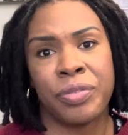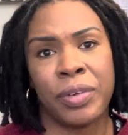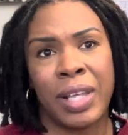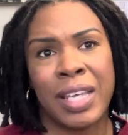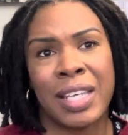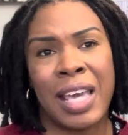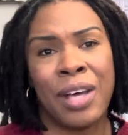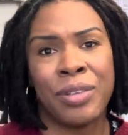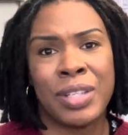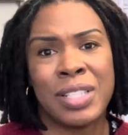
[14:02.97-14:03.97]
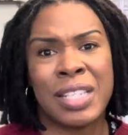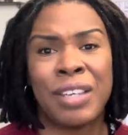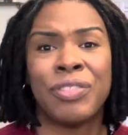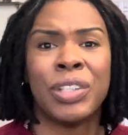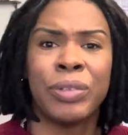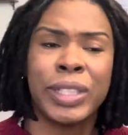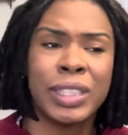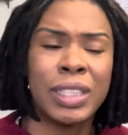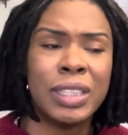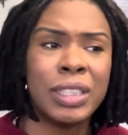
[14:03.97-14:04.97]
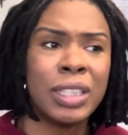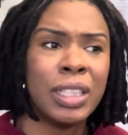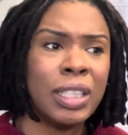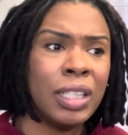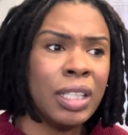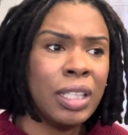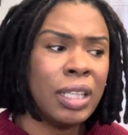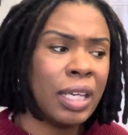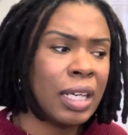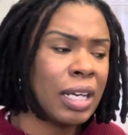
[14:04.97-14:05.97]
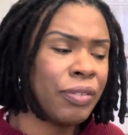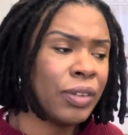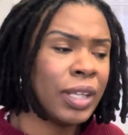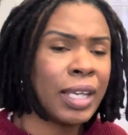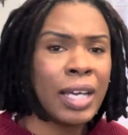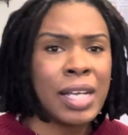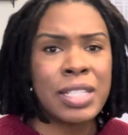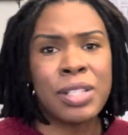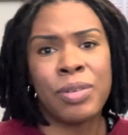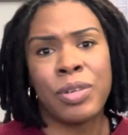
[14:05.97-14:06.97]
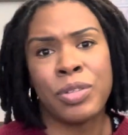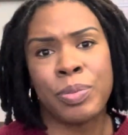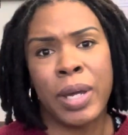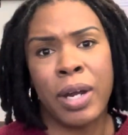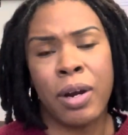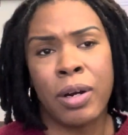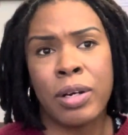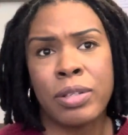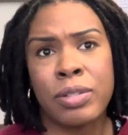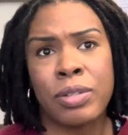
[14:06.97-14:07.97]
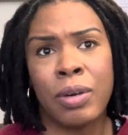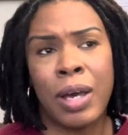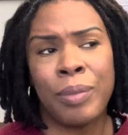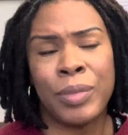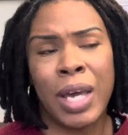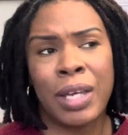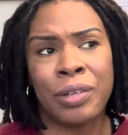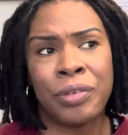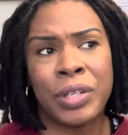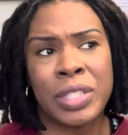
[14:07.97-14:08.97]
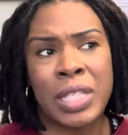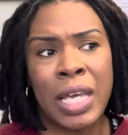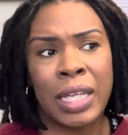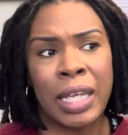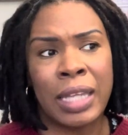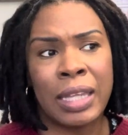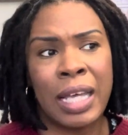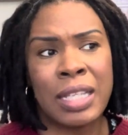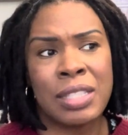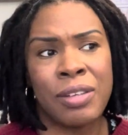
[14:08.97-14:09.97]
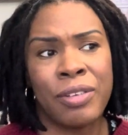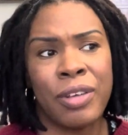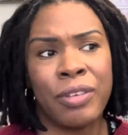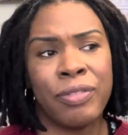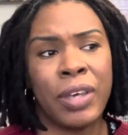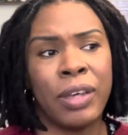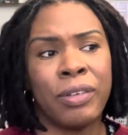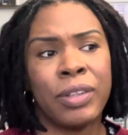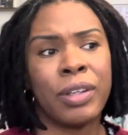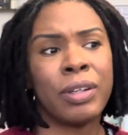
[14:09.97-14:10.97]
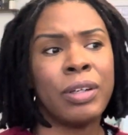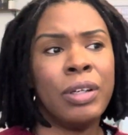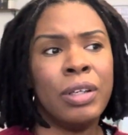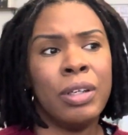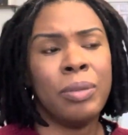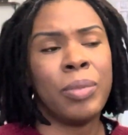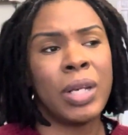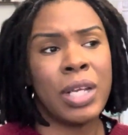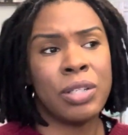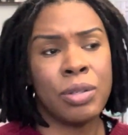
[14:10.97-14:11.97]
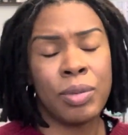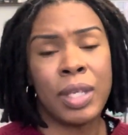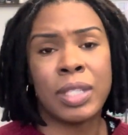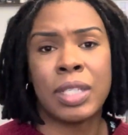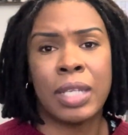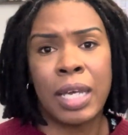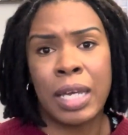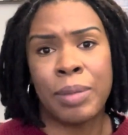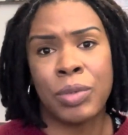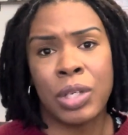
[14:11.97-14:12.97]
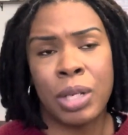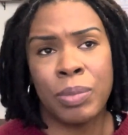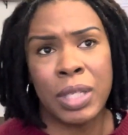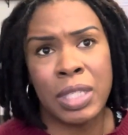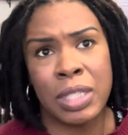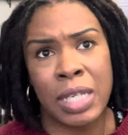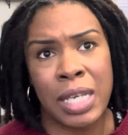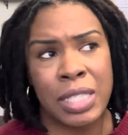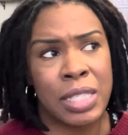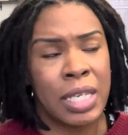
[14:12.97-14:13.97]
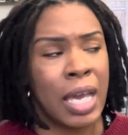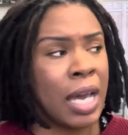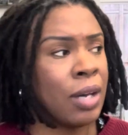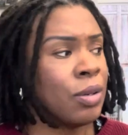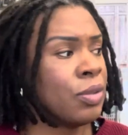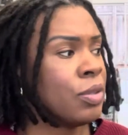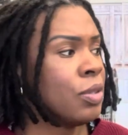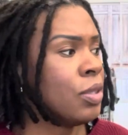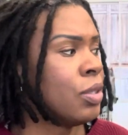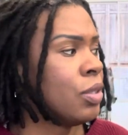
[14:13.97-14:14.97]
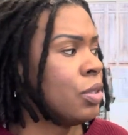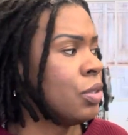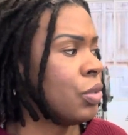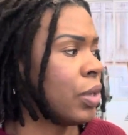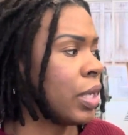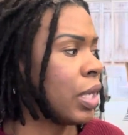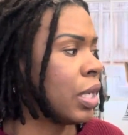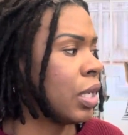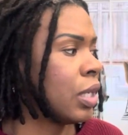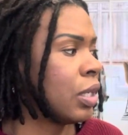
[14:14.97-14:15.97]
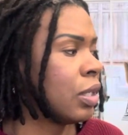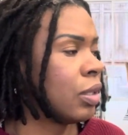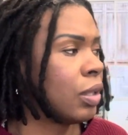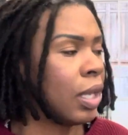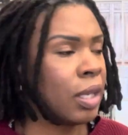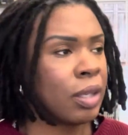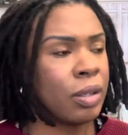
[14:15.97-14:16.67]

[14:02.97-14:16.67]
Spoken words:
for like health and safety reasons. And I feel like God still knows my heart, so I'm not going to say like that's a failure. But I do think tonight I'm going to be testing out drinking like